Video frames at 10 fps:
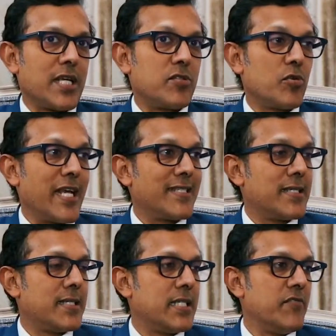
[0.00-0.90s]
there's no
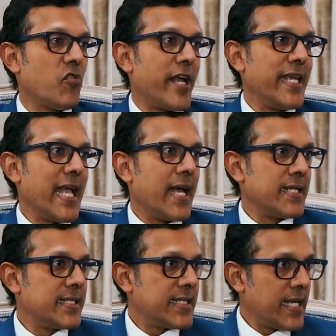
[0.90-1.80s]
necessity for any
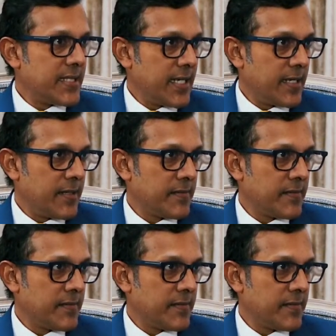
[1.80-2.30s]
anesthetic.